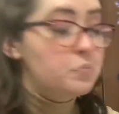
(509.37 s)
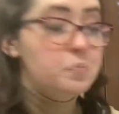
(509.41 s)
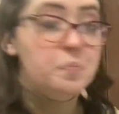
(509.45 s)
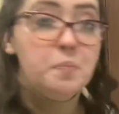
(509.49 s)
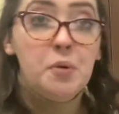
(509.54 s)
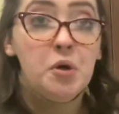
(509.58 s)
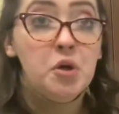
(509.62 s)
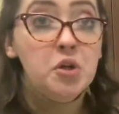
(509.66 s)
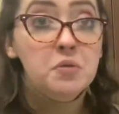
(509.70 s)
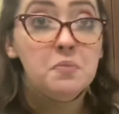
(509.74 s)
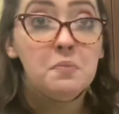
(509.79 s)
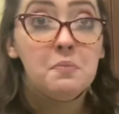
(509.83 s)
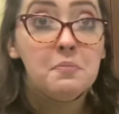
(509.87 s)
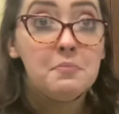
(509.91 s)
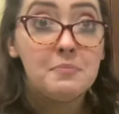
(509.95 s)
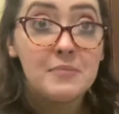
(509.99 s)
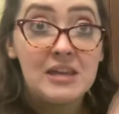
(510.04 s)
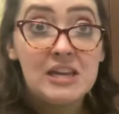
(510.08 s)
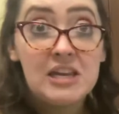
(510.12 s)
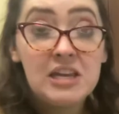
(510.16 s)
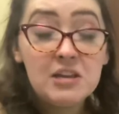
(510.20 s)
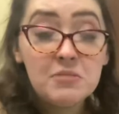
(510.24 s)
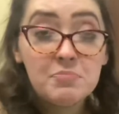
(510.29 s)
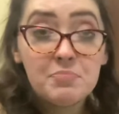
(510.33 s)
Put
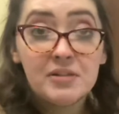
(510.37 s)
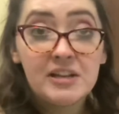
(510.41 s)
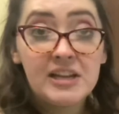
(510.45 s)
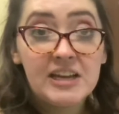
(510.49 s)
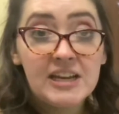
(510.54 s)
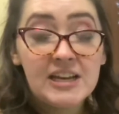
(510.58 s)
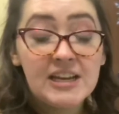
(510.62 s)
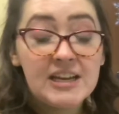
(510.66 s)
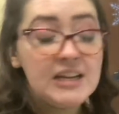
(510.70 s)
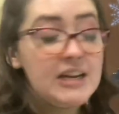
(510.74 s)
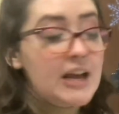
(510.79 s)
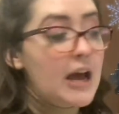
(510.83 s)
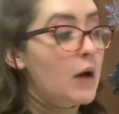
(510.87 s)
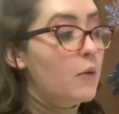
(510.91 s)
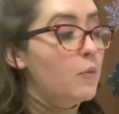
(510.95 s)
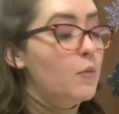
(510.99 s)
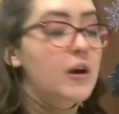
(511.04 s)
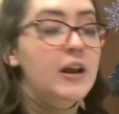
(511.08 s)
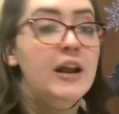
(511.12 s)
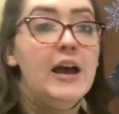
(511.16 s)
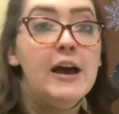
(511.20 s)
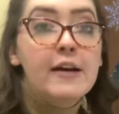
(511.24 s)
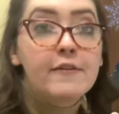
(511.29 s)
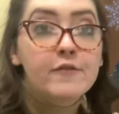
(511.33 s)
me playing it at
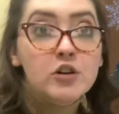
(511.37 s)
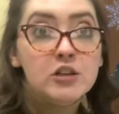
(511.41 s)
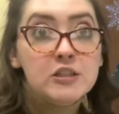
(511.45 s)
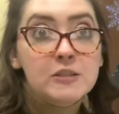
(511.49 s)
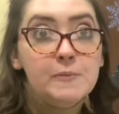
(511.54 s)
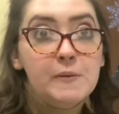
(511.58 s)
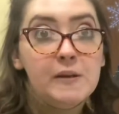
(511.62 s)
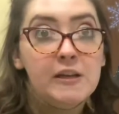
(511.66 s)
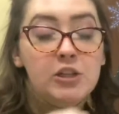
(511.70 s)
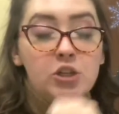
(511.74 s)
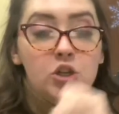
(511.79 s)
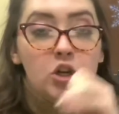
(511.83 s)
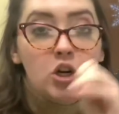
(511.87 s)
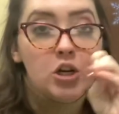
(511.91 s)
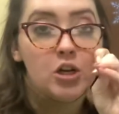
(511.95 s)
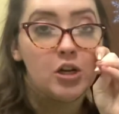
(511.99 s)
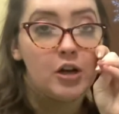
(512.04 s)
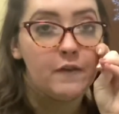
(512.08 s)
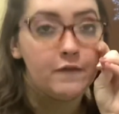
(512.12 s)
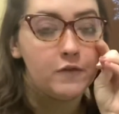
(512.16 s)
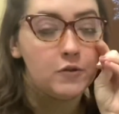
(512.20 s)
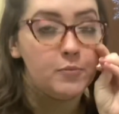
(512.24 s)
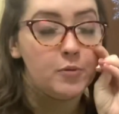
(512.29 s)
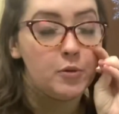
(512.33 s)
whatever speed you're
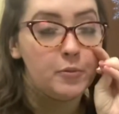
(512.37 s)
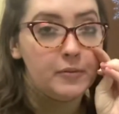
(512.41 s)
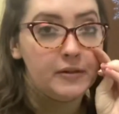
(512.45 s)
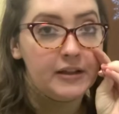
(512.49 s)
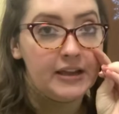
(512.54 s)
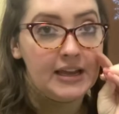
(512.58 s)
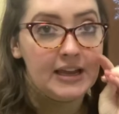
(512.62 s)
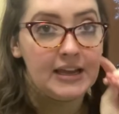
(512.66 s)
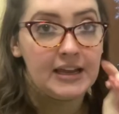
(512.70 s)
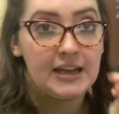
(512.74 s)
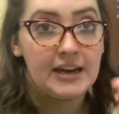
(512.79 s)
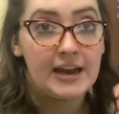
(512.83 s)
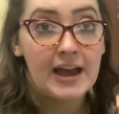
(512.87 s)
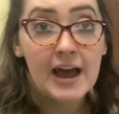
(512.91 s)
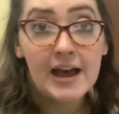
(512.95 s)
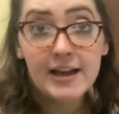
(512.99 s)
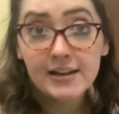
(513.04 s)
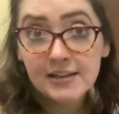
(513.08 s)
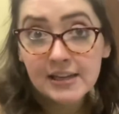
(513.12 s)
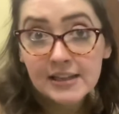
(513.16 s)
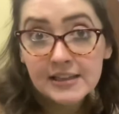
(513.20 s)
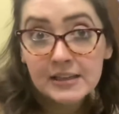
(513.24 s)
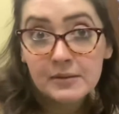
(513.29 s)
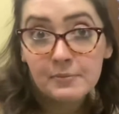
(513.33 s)
comfortable playing it at,
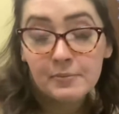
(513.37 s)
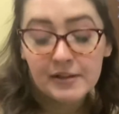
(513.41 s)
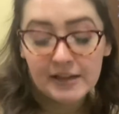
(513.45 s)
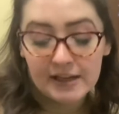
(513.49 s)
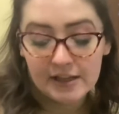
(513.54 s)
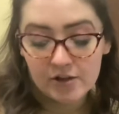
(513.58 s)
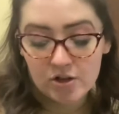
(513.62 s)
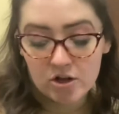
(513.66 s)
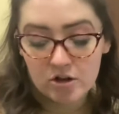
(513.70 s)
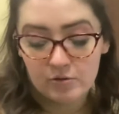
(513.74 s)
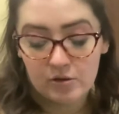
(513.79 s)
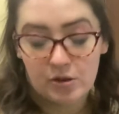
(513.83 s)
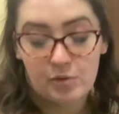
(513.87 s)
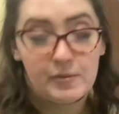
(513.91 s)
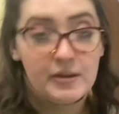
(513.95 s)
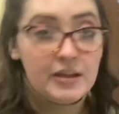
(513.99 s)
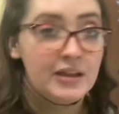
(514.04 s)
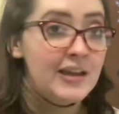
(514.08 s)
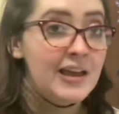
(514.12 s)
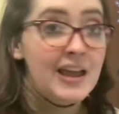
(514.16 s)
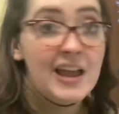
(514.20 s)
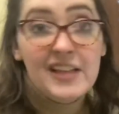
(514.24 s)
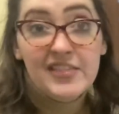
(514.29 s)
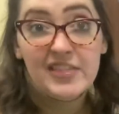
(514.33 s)
and then play along with me.
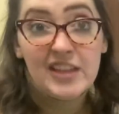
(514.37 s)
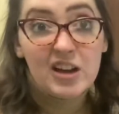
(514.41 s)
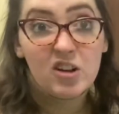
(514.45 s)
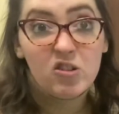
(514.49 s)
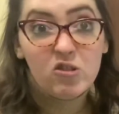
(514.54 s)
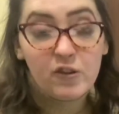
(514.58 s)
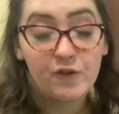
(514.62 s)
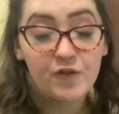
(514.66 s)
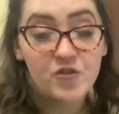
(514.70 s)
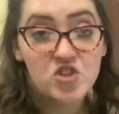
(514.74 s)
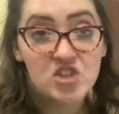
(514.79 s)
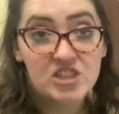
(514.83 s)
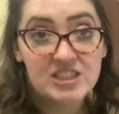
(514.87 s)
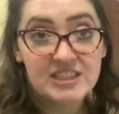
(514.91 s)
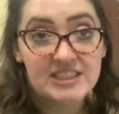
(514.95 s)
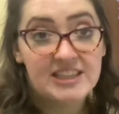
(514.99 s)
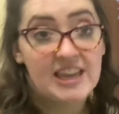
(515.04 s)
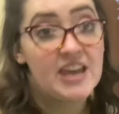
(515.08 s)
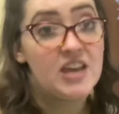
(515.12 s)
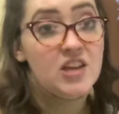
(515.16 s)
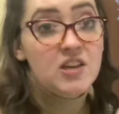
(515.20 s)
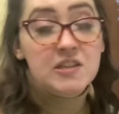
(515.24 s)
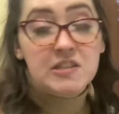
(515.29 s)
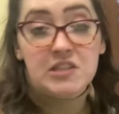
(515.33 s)
And that goes for the
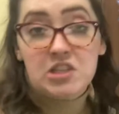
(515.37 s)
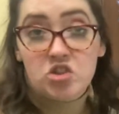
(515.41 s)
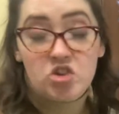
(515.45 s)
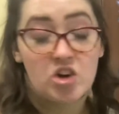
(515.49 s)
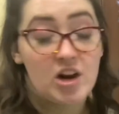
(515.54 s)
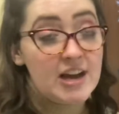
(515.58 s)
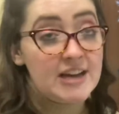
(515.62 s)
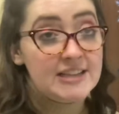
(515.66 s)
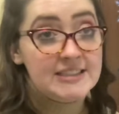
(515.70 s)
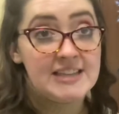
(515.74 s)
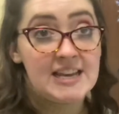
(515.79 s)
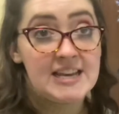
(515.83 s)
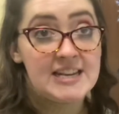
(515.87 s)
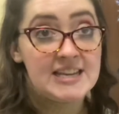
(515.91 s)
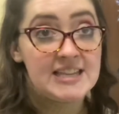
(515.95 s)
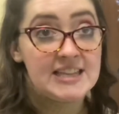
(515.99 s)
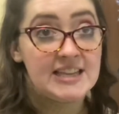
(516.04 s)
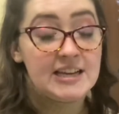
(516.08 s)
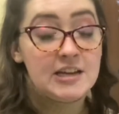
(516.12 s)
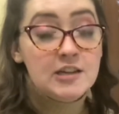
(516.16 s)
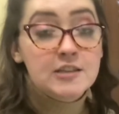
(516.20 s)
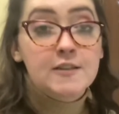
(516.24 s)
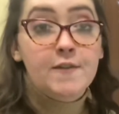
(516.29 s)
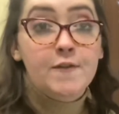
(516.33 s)
scales, the triads,
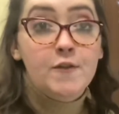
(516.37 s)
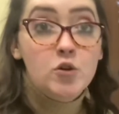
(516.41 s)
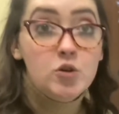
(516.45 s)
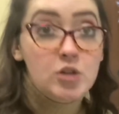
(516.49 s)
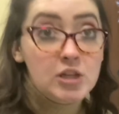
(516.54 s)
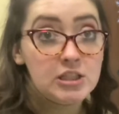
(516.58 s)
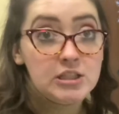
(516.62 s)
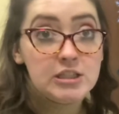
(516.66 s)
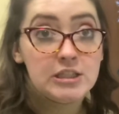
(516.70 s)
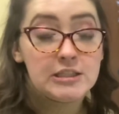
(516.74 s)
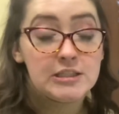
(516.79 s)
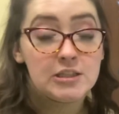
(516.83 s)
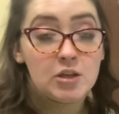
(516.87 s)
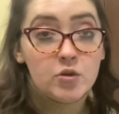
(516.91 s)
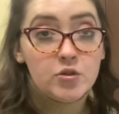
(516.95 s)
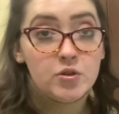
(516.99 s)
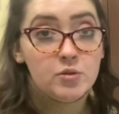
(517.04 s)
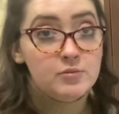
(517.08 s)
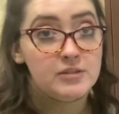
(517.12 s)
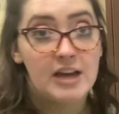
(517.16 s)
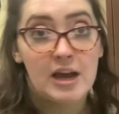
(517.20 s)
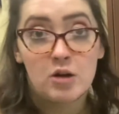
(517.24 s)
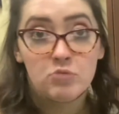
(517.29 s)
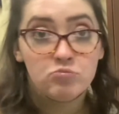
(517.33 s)
anything else. If you need to slow them
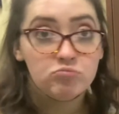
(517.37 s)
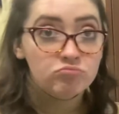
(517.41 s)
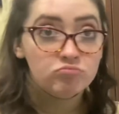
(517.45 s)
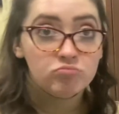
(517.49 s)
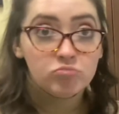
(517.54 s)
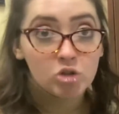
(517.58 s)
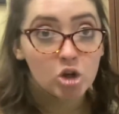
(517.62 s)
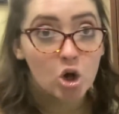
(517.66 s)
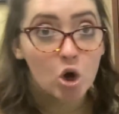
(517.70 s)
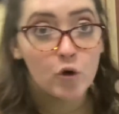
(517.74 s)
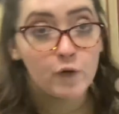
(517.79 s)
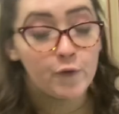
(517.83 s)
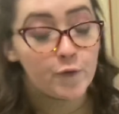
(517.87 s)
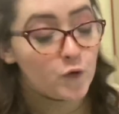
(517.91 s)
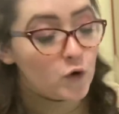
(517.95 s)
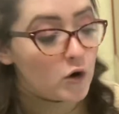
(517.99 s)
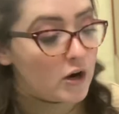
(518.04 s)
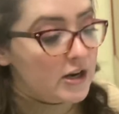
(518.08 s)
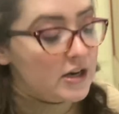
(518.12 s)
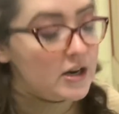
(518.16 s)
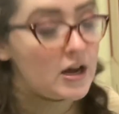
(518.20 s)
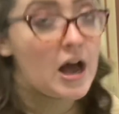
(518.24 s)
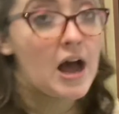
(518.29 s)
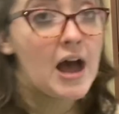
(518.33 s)
down, go for
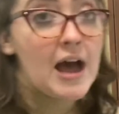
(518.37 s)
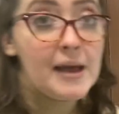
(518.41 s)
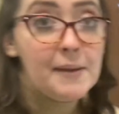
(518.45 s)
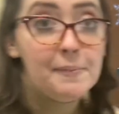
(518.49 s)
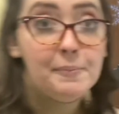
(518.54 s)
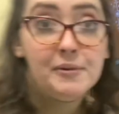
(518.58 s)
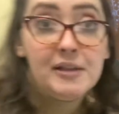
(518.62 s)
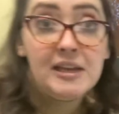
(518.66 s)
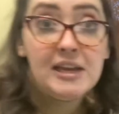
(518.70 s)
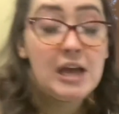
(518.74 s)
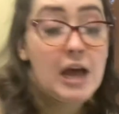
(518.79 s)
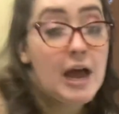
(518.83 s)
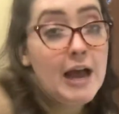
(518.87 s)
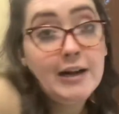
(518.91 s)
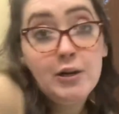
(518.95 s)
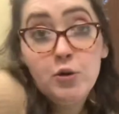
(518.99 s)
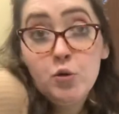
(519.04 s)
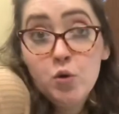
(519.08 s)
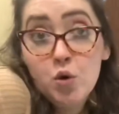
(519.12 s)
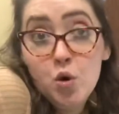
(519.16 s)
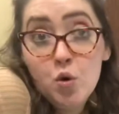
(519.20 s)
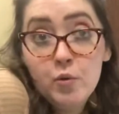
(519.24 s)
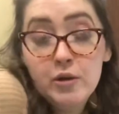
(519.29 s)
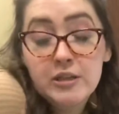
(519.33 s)
it. I
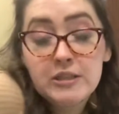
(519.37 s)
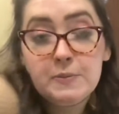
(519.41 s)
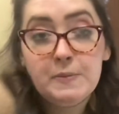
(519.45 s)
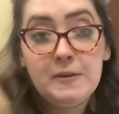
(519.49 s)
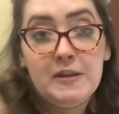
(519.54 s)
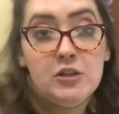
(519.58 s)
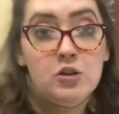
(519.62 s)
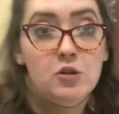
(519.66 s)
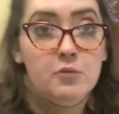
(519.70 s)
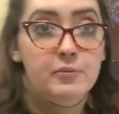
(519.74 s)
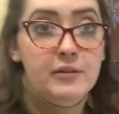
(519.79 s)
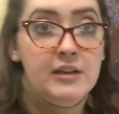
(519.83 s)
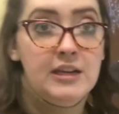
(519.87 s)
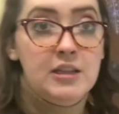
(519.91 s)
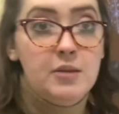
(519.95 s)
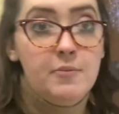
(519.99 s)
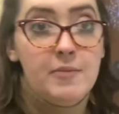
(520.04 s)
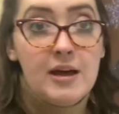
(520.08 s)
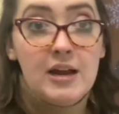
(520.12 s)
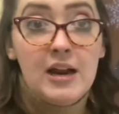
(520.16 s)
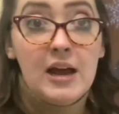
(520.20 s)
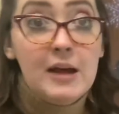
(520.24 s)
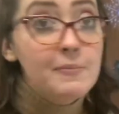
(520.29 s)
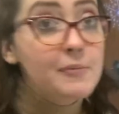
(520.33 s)
don't know what speed you're playing them
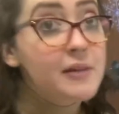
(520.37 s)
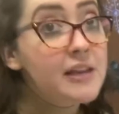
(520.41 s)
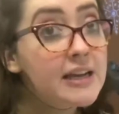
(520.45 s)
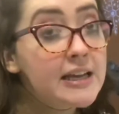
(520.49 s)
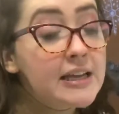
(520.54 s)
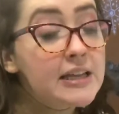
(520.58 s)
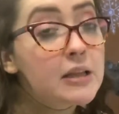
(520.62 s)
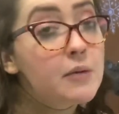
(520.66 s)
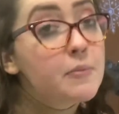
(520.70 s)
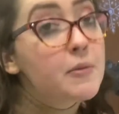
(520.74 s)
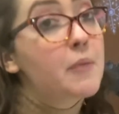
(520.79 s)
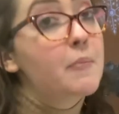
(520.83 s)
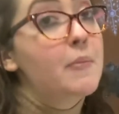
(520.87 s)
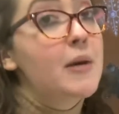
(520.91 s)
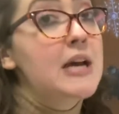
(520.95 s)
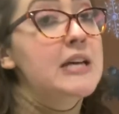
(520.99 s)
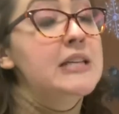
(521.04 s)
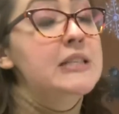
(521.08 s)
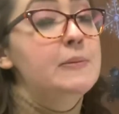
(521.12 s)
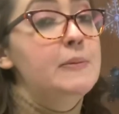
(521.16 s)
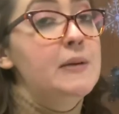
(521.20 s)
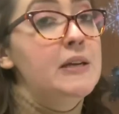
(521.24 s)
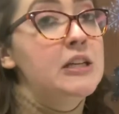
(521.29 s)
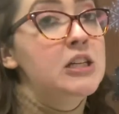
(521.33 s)
at. I'm playing them at my
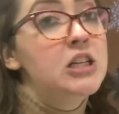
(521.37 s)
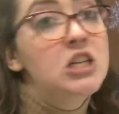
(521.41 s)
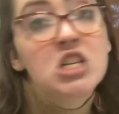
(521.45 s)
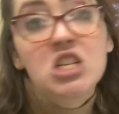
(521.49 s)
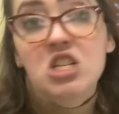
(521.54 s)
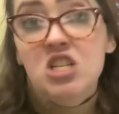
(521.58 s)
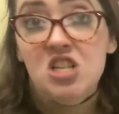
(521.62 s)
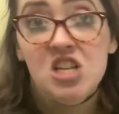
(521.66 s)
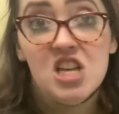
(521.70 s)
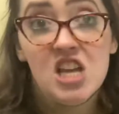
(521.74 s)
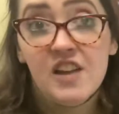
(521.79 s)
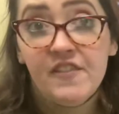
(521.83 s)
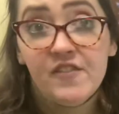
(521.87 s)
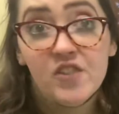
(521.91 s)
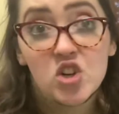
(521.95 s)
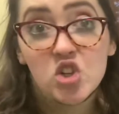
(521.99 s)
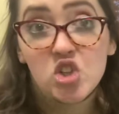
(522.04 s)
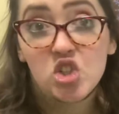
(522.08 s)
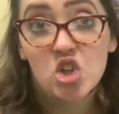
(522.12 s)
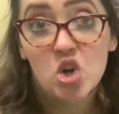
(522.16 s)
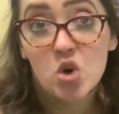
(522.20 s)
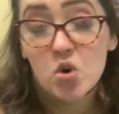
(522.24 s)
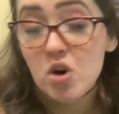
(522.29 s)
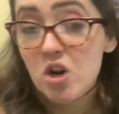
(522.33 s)
speed. If you're
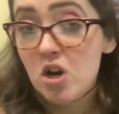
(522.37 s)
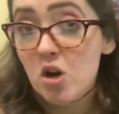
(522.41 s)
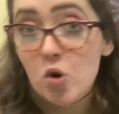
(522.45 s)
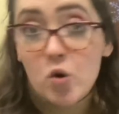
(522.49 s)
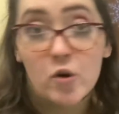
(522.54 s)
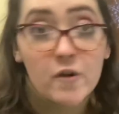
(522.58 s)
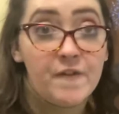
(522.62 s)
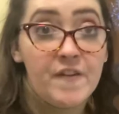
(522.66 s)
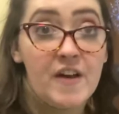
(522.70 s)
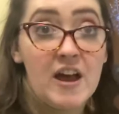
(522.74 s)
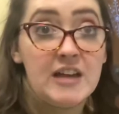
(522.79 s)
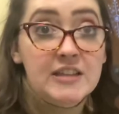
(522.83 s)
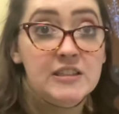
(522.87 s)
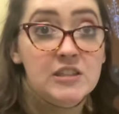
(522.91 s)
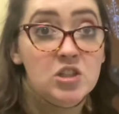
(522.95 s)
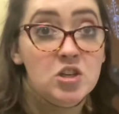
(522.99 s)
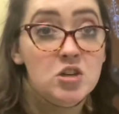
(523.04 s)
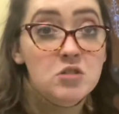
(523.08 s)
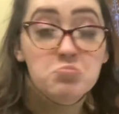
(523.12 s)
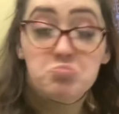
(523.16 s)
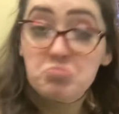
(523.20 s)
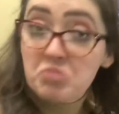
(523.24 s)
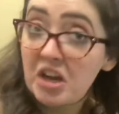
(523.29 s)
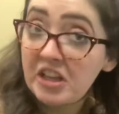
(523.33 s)
slower or
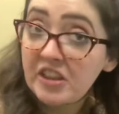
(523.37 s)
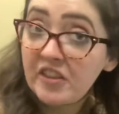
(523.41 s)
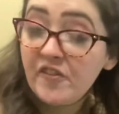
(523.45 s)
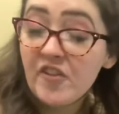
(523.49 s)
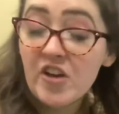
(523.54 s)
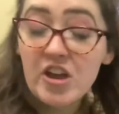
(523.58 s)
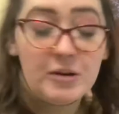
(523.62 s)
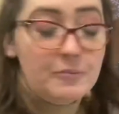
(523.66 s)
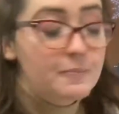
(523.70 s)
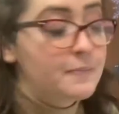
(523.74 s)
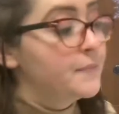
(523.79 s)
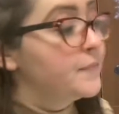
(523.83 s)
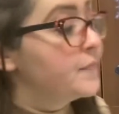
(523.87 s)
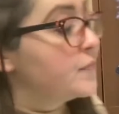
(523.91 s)
faster, that's fine.